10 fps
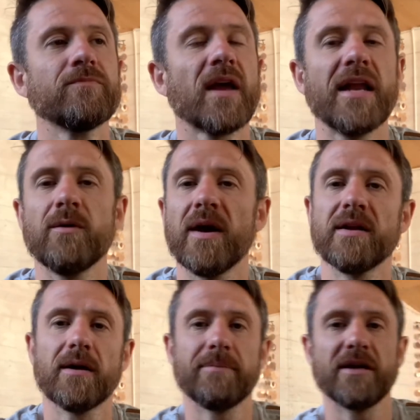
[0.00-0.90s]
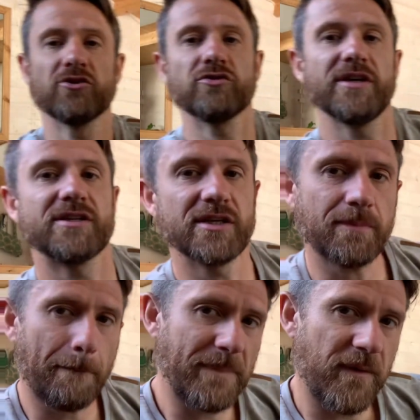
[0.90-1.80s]
and you end up being treated
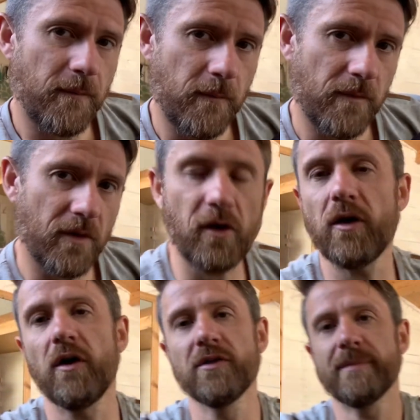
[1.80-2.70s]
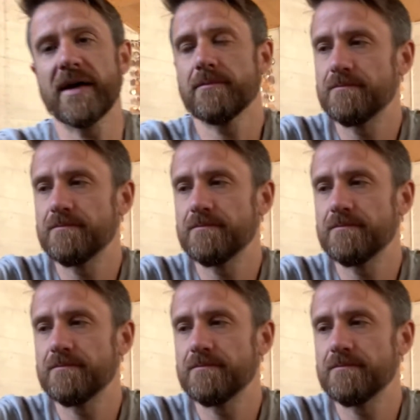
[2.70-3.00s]
on the bed.